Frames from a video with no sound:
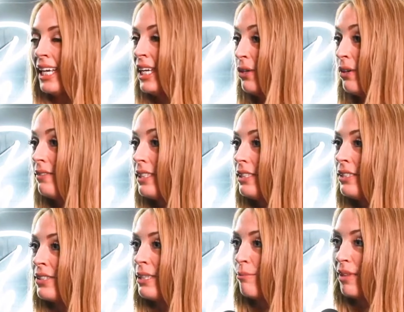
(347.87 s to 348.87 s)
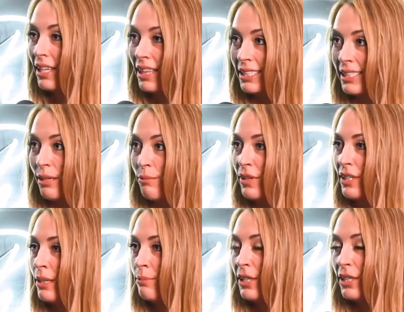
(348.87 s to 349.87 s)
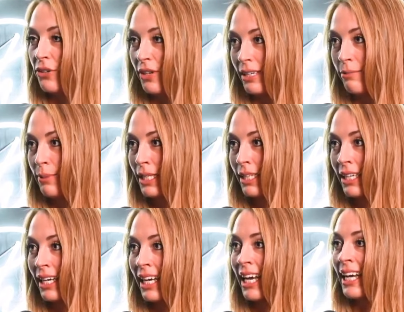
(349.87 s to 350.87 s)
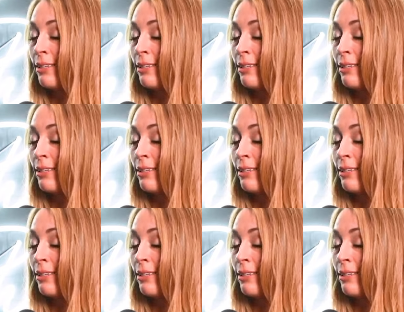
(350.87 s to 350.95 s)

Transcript: You have to do something that's going to build up your credibility